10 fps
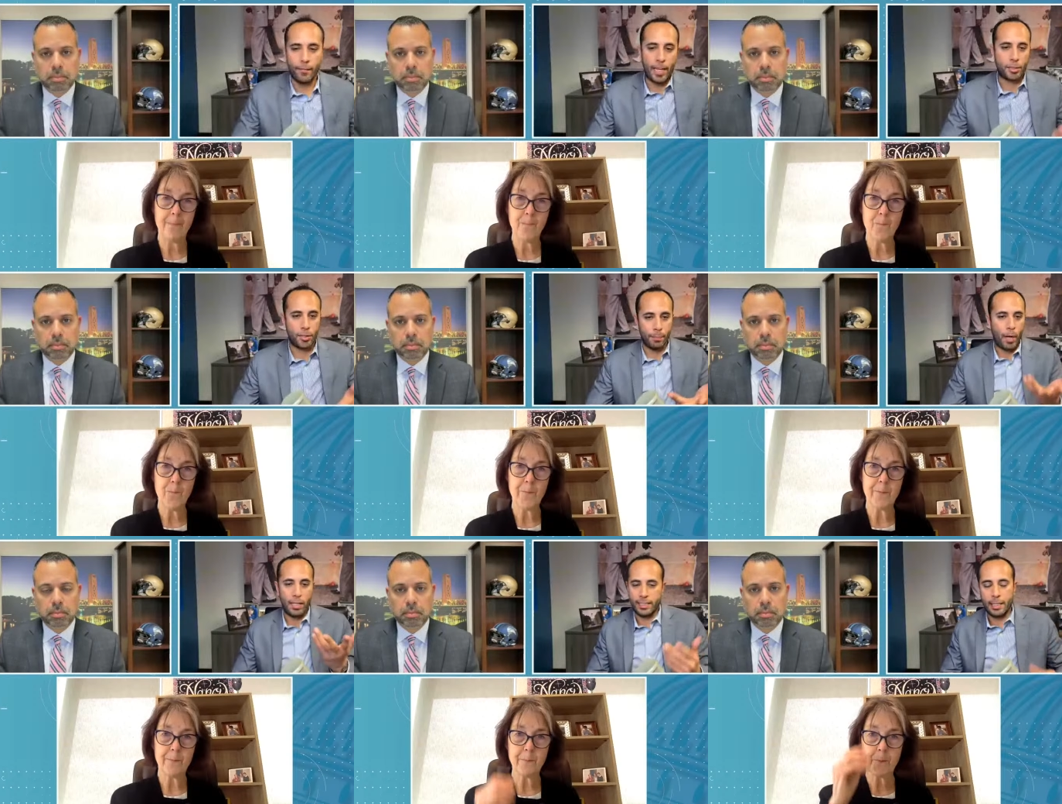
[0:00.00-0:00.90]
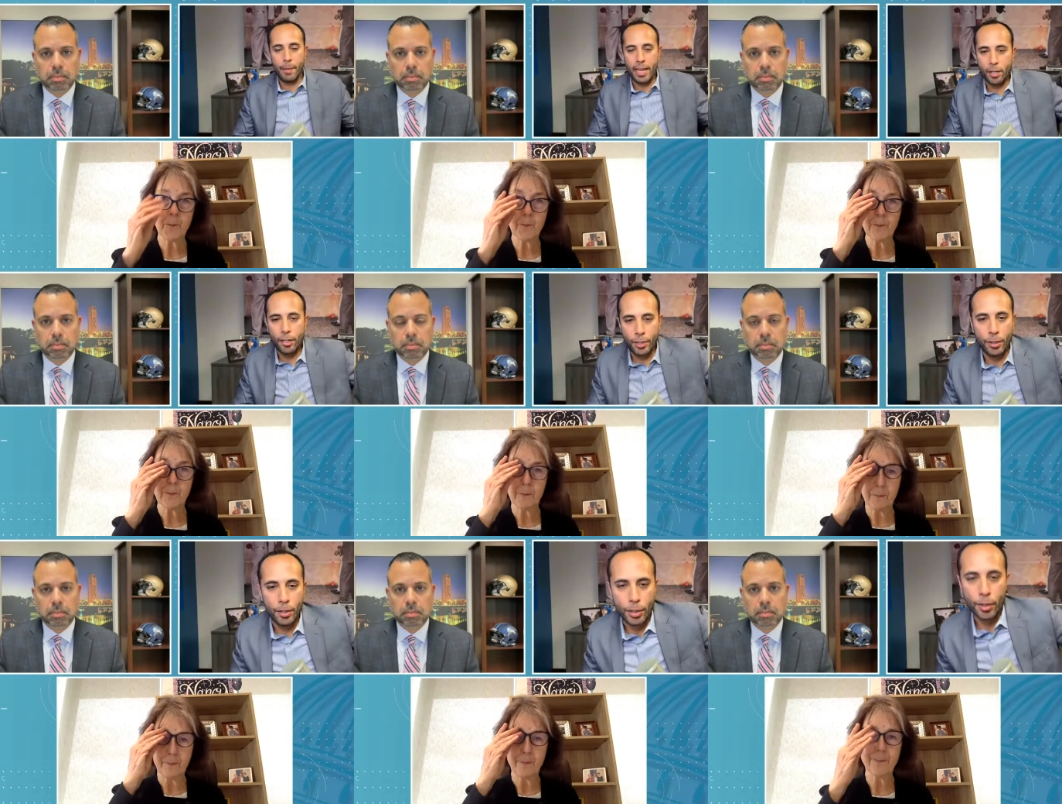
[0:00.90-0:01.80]
Speaker 1: veteran policymaker, you know,
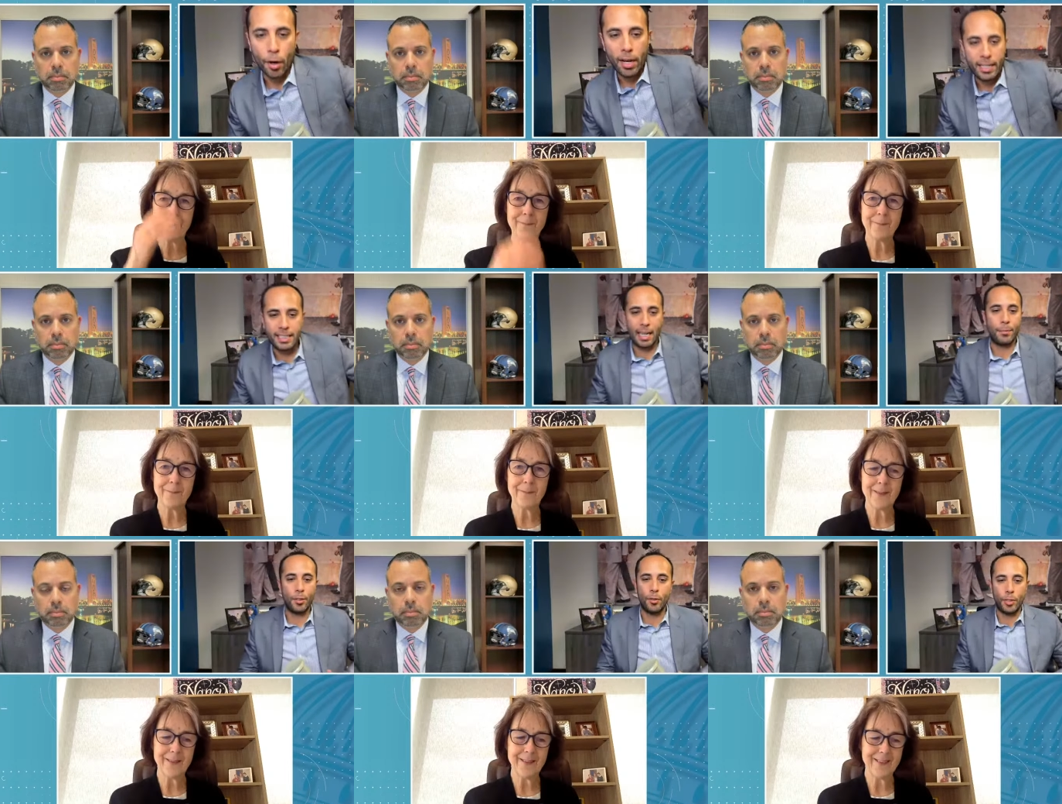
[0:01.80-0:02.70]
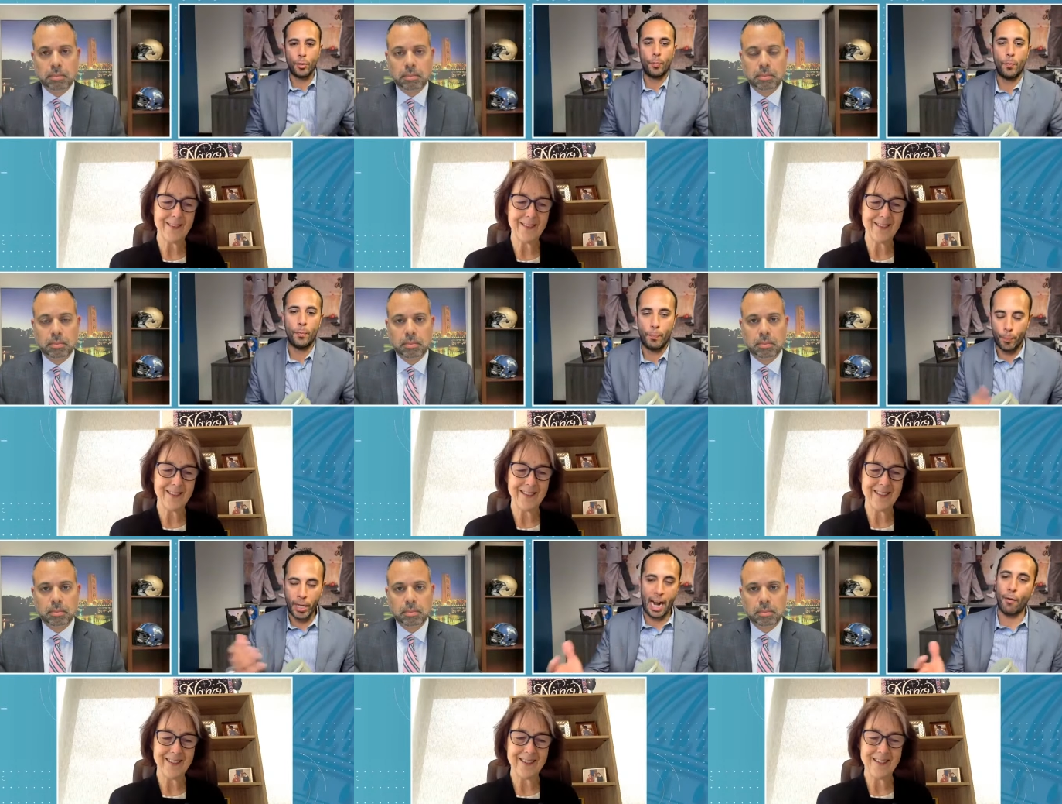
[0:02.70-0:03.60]
you know, anytime you you
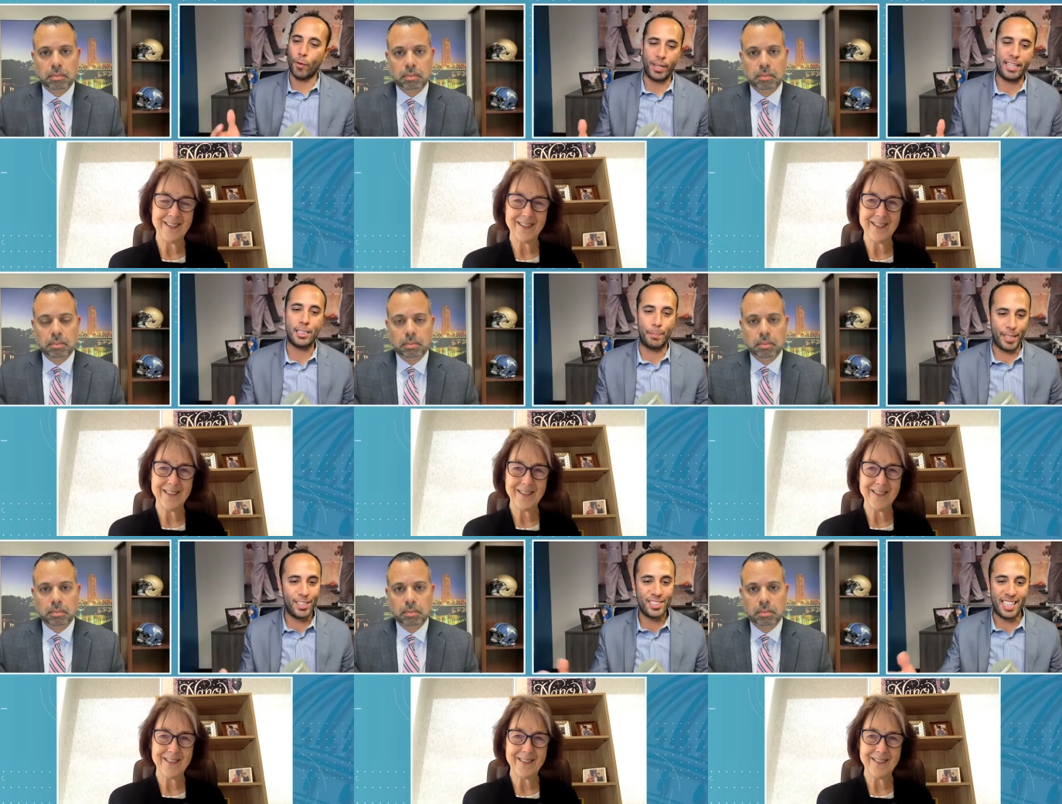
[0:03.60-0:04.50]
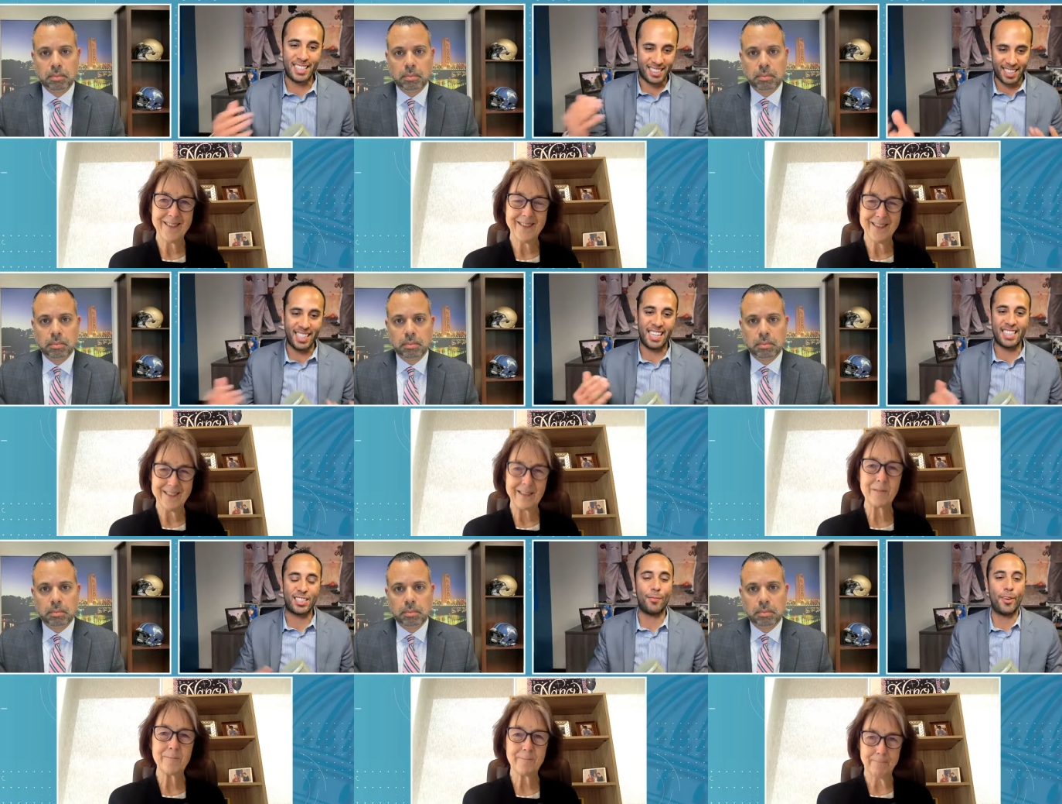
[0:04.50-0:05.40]
put out one of these bills, that's going to get
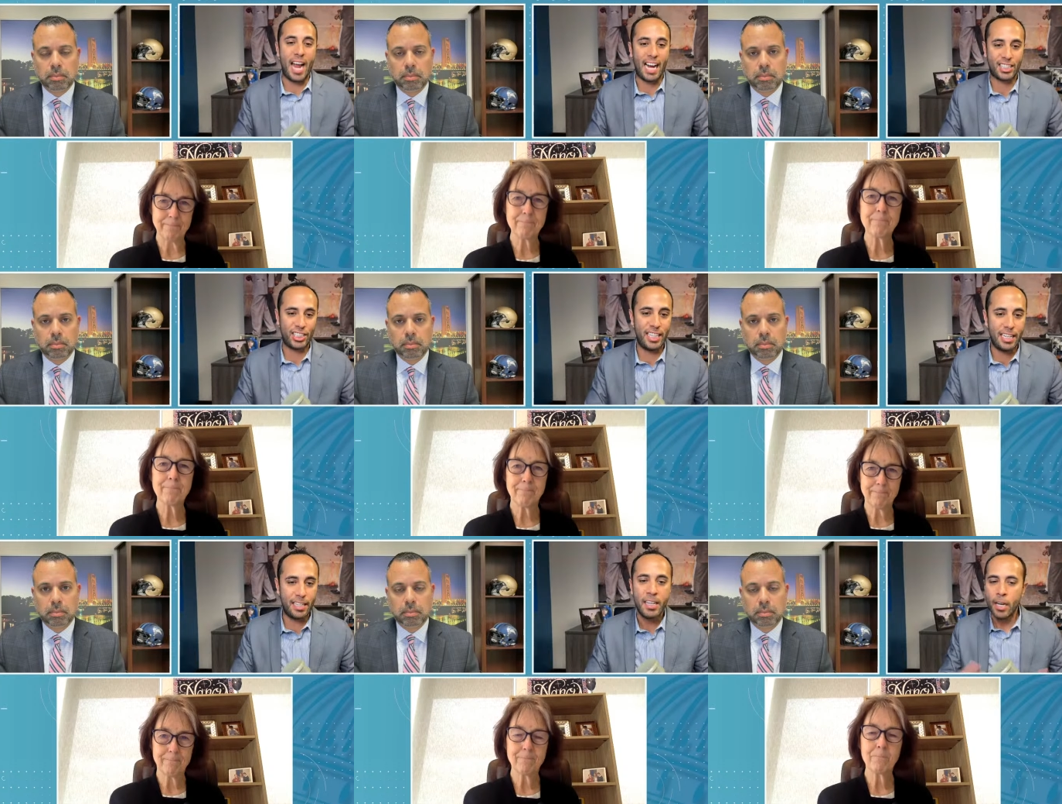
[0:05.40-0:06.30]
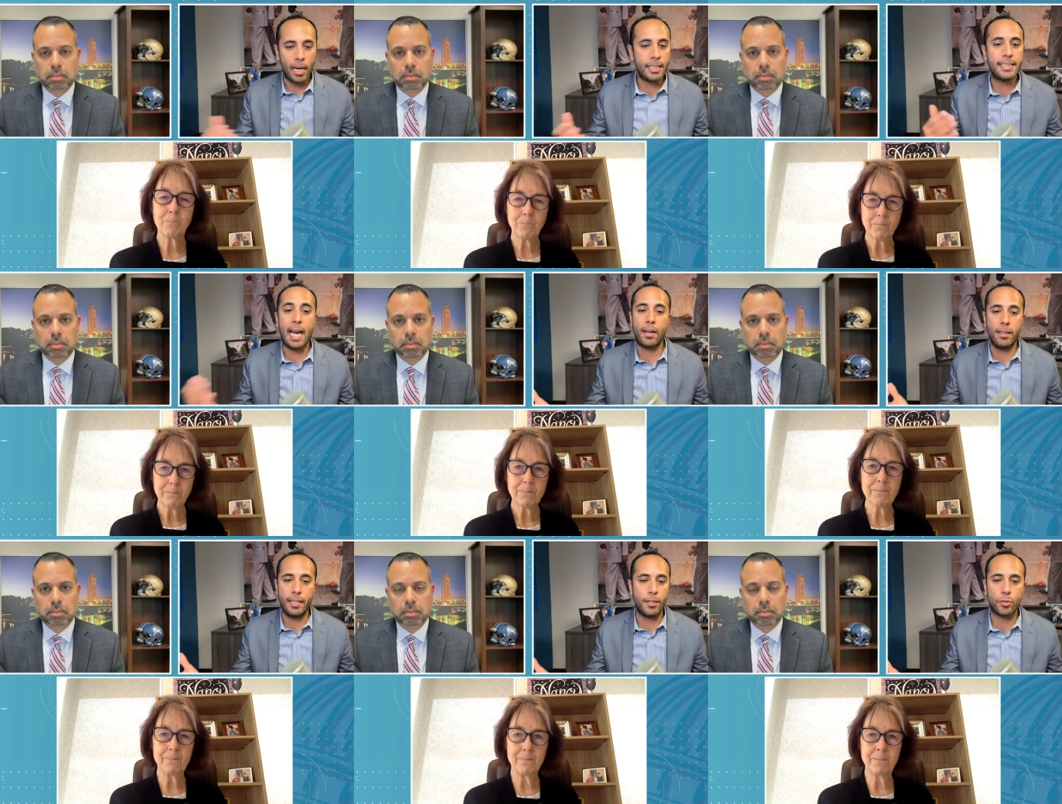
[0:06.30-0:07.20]
some reaction, and
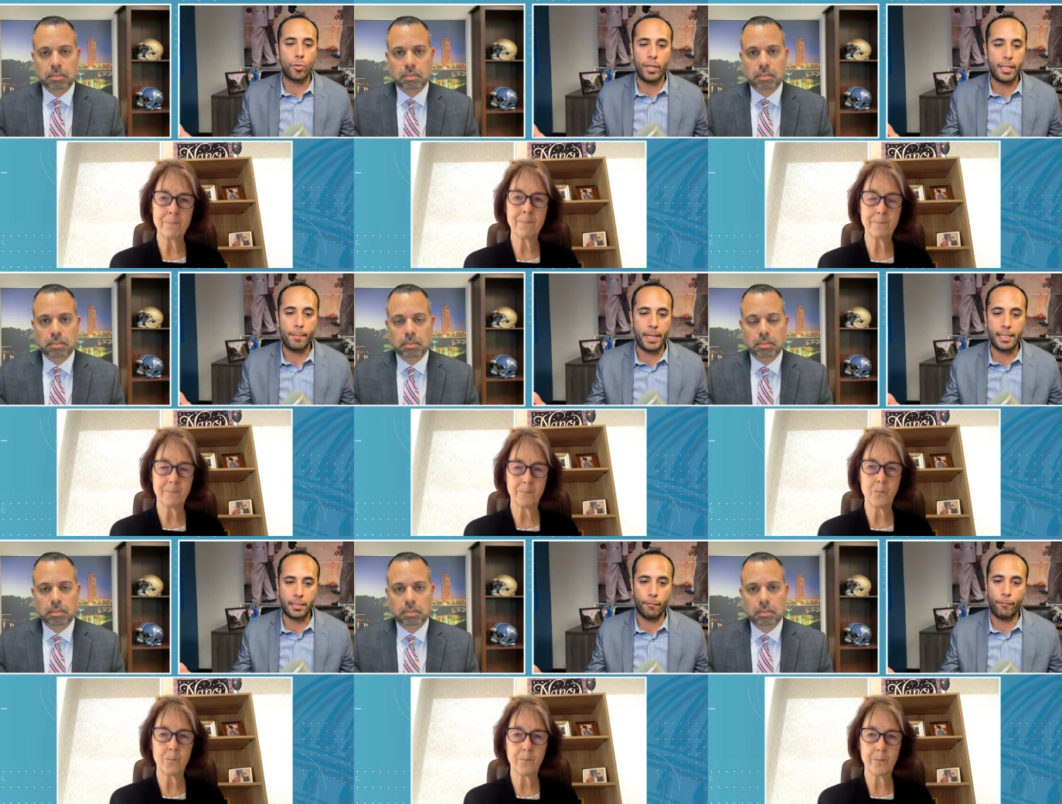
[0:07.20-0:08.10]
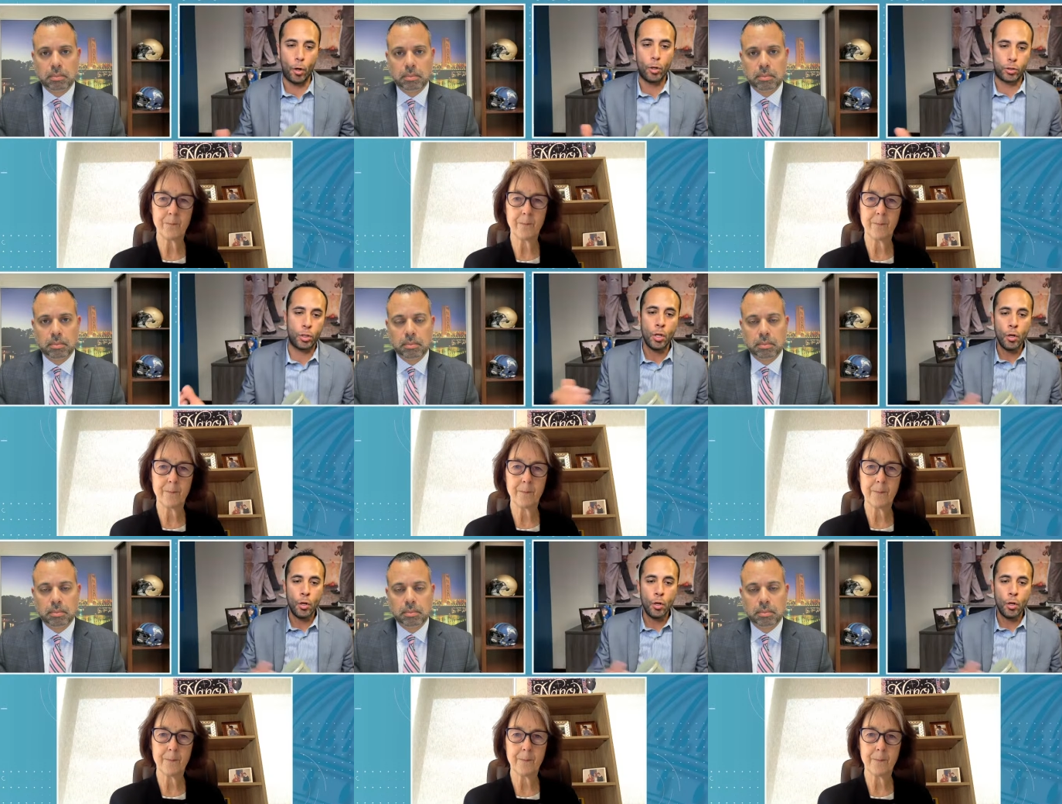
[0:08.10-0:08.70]
undoubtedly, there's going to be some folks